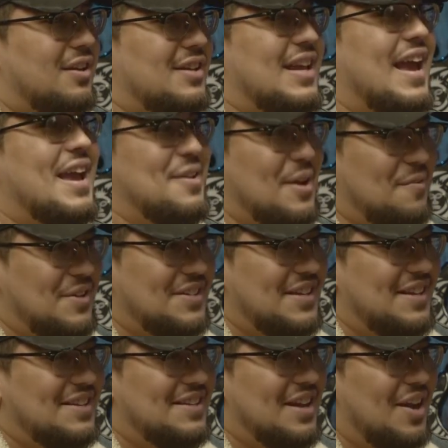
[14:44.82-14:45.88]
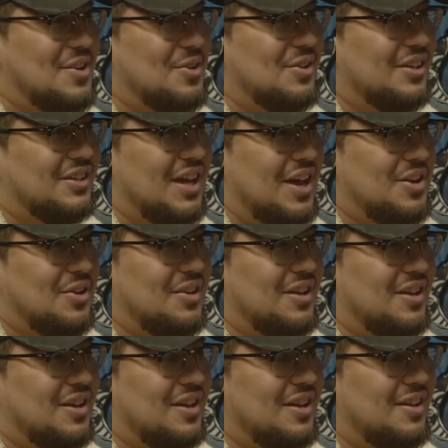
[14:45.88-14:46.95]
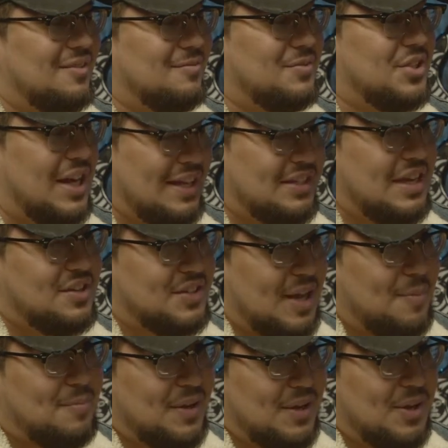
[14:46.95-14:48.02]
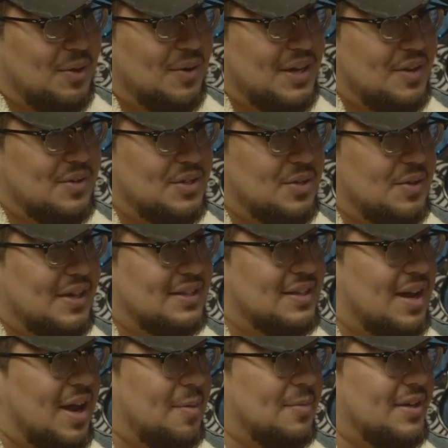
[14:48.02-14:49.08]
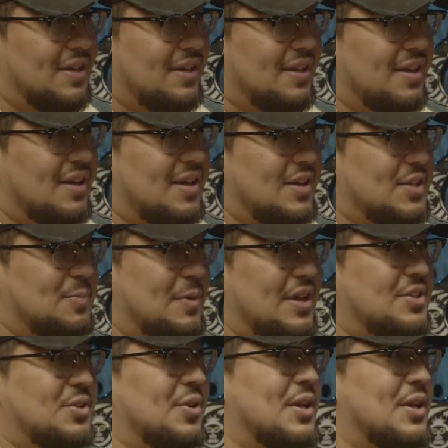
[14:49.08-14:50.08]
yeah, you ever seen Donald Childish Gambino when he was doing his comedy special?